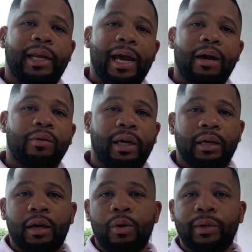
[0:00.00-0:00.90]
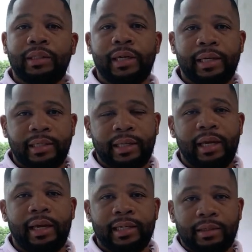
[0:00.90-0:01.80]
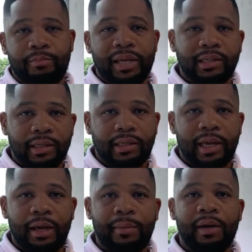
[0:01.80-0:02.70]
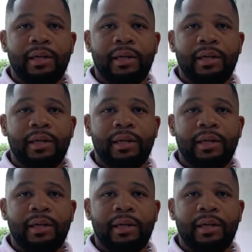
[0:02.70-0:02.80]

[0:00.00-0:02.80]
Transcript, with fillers: now can go into his, his business name.